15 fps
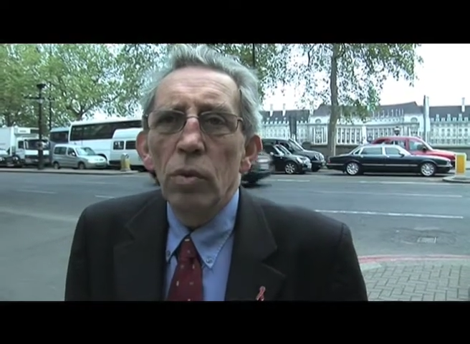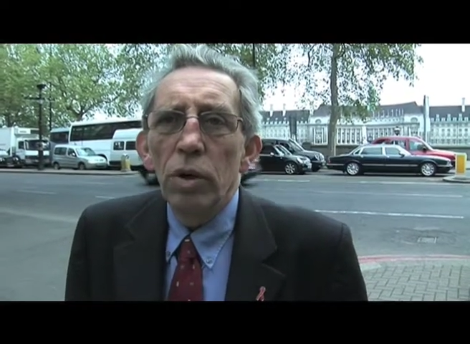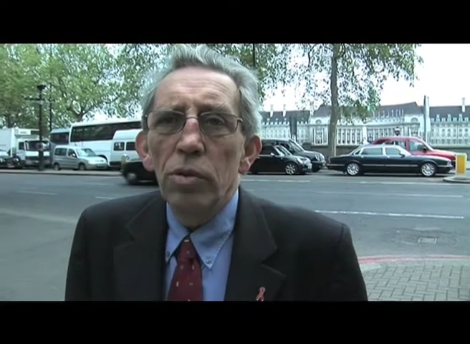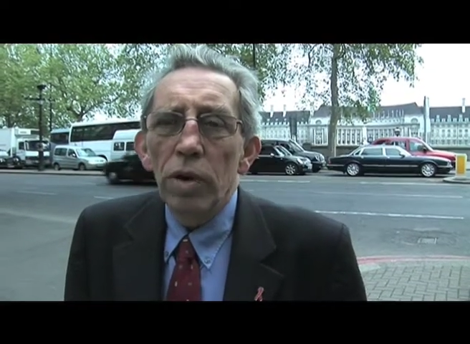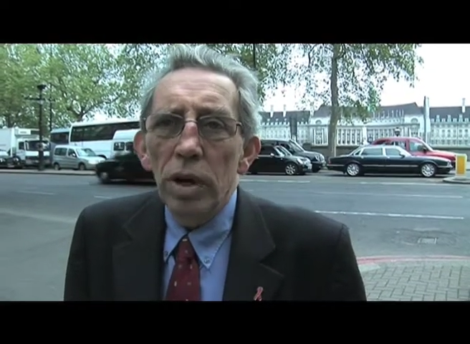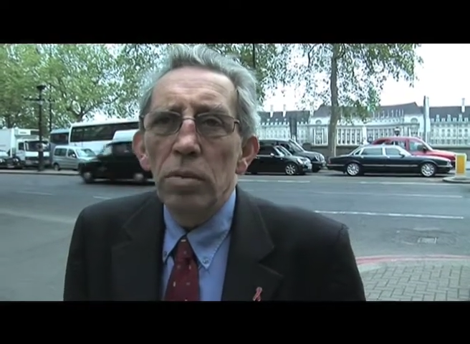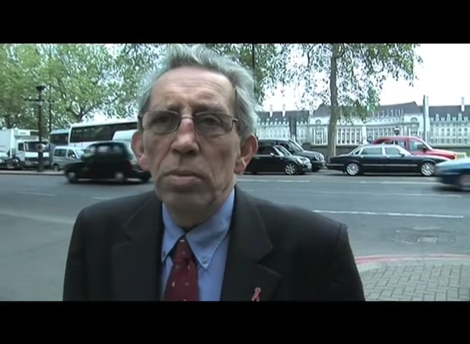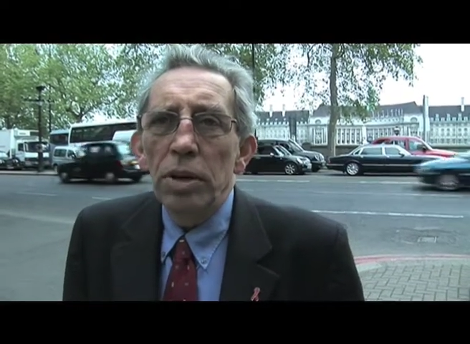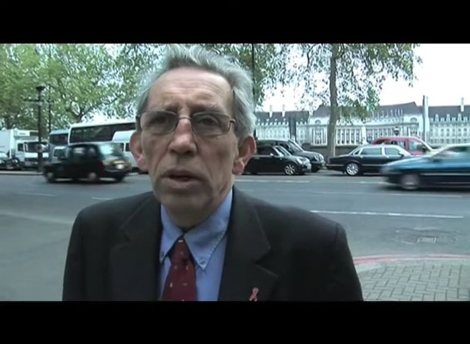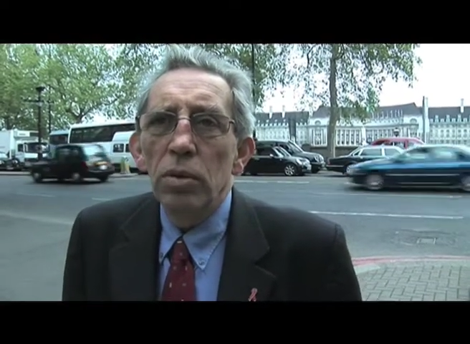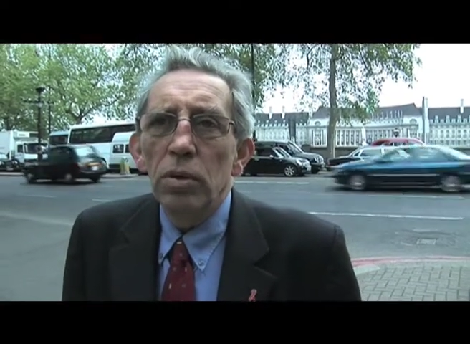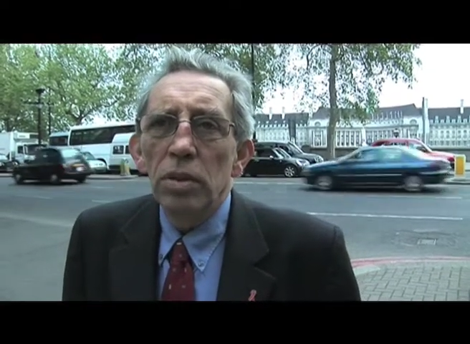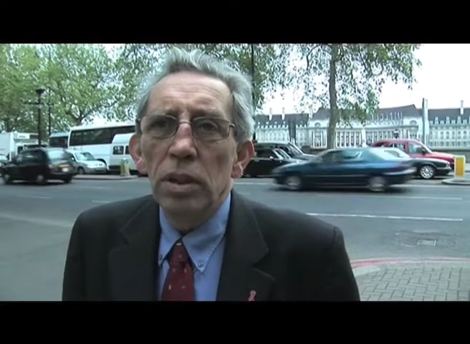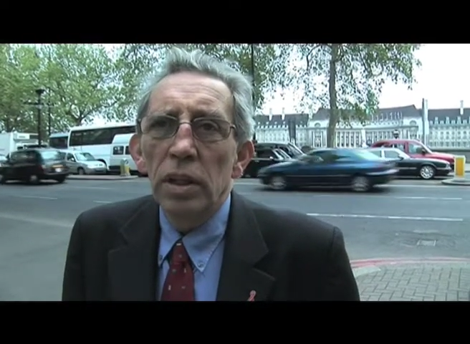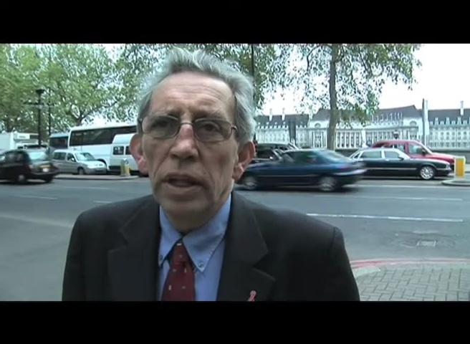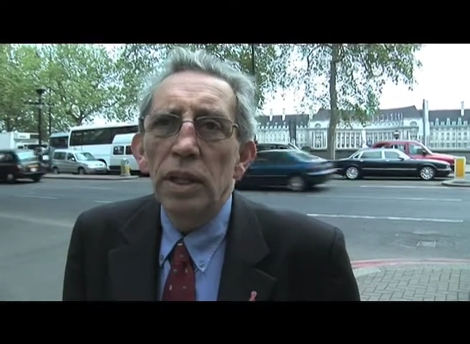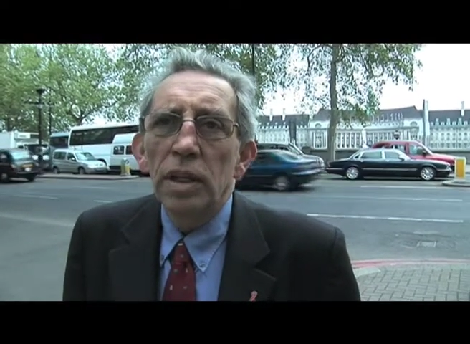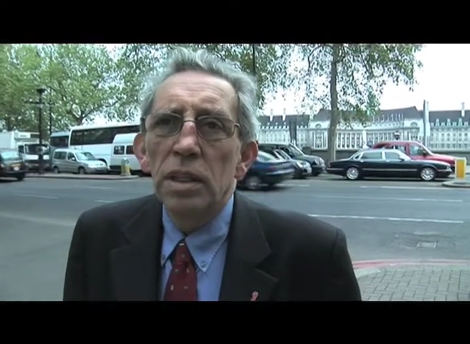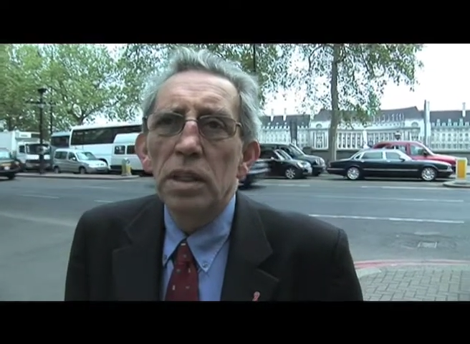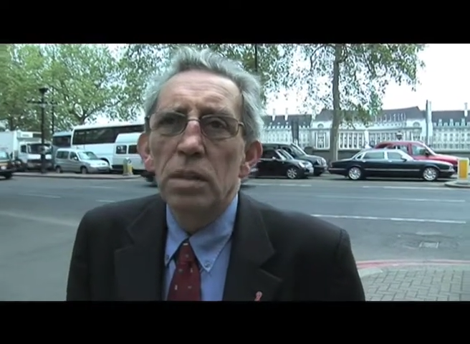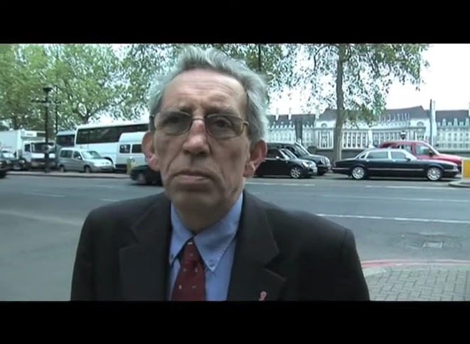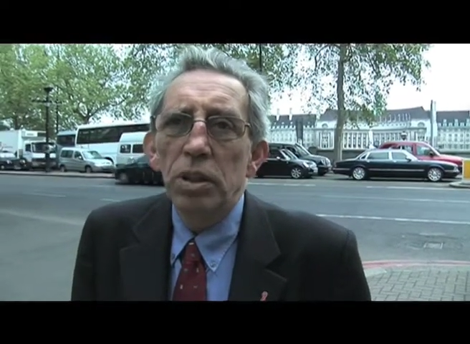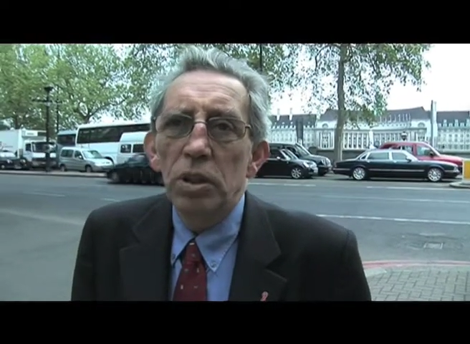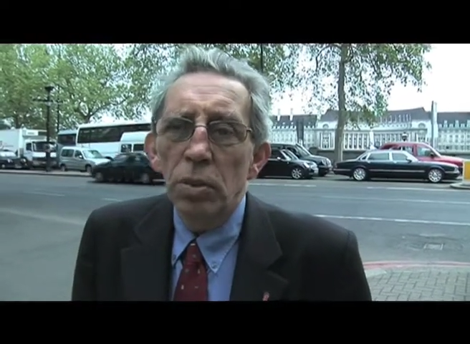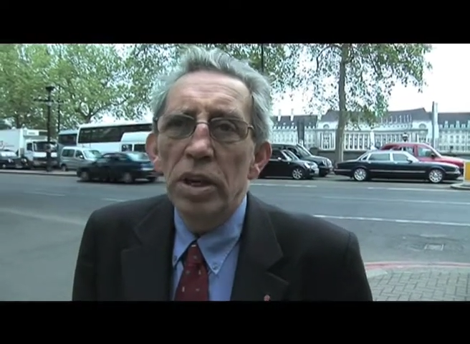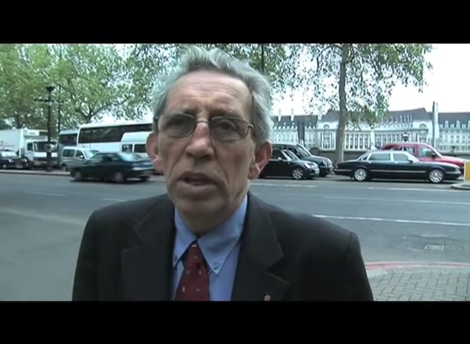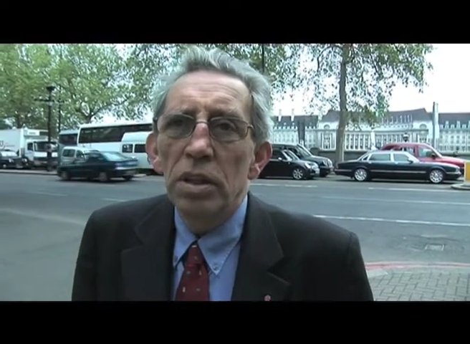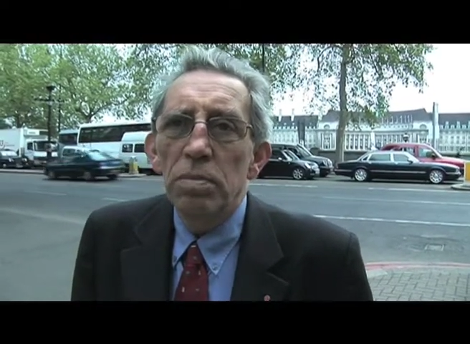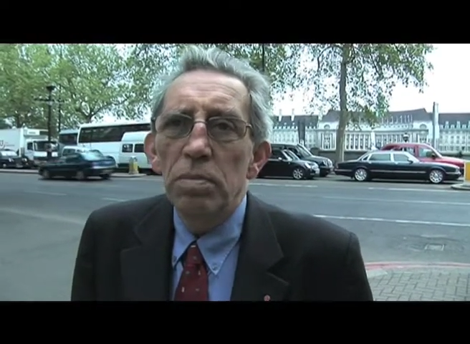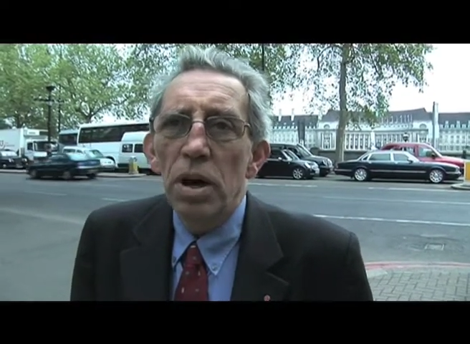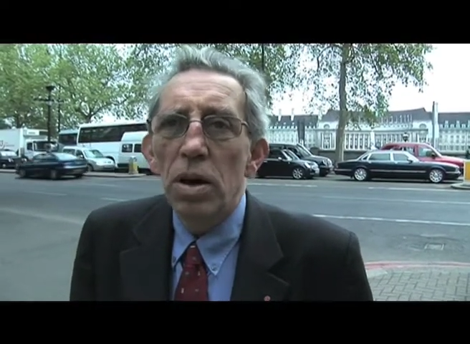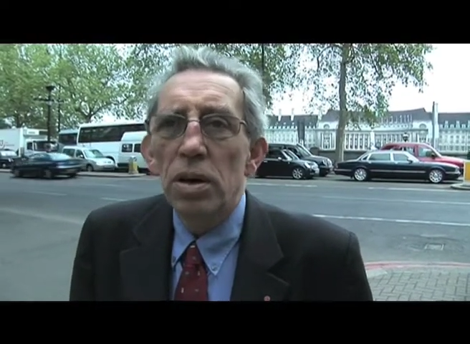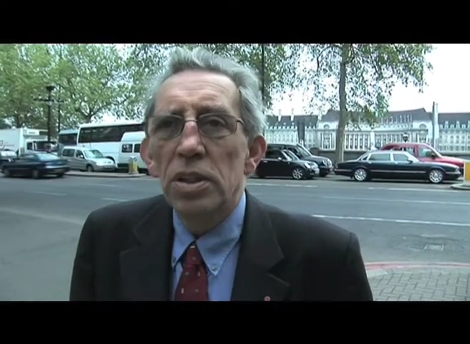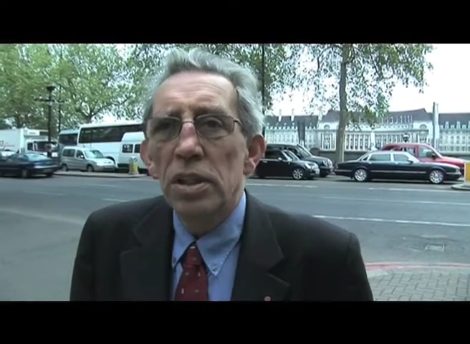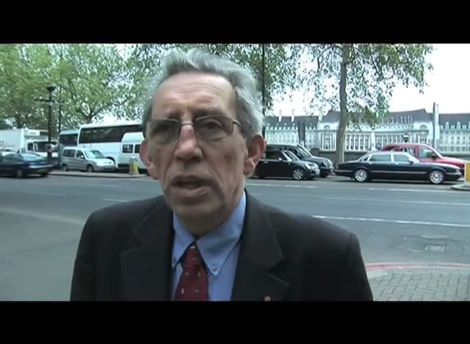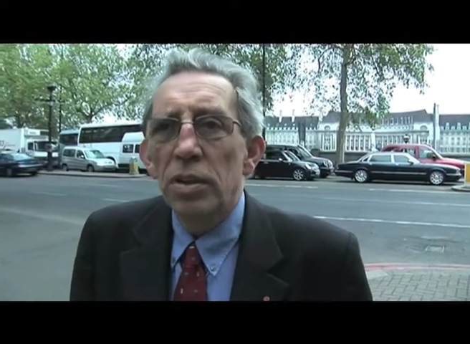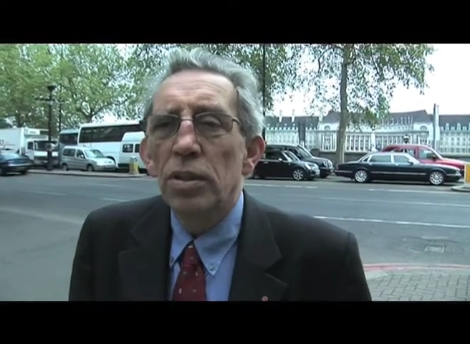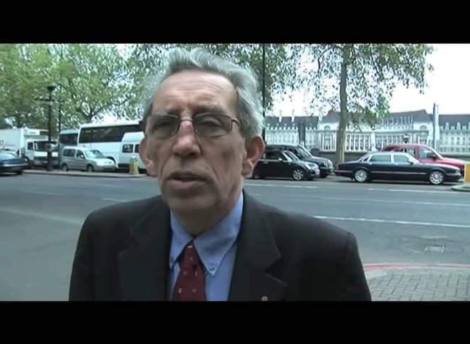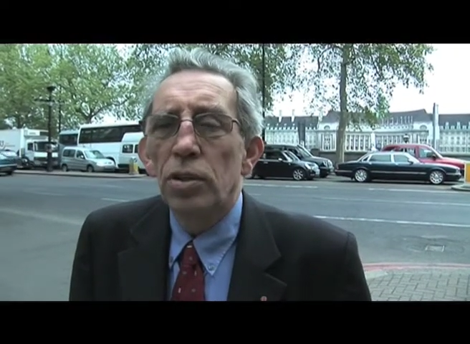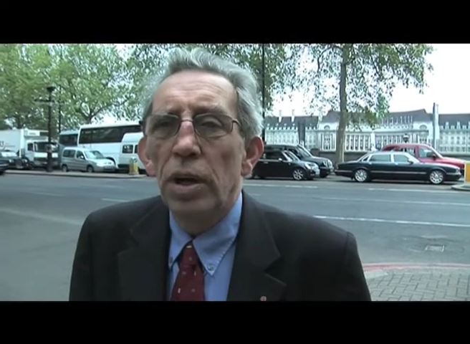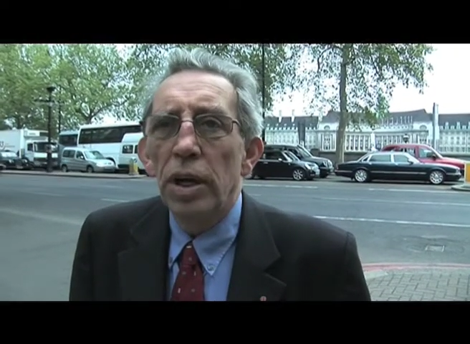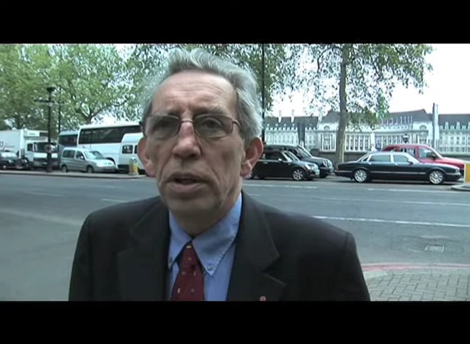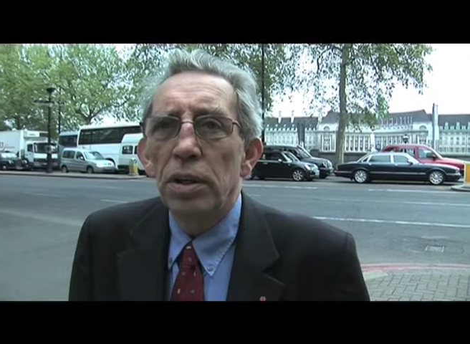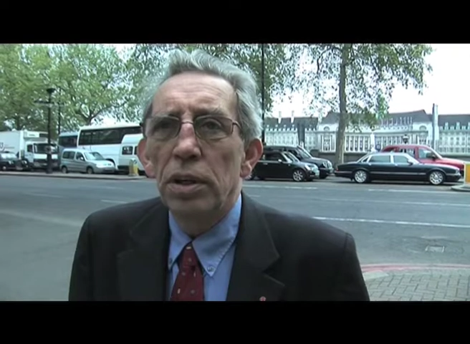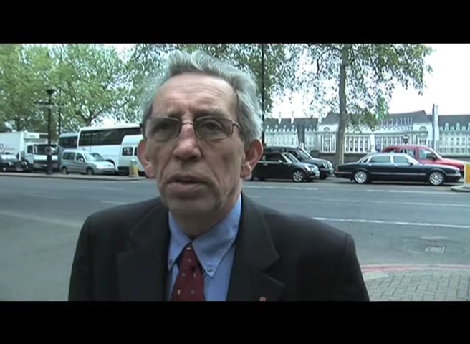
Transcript: we rebuild the links between the party and the trade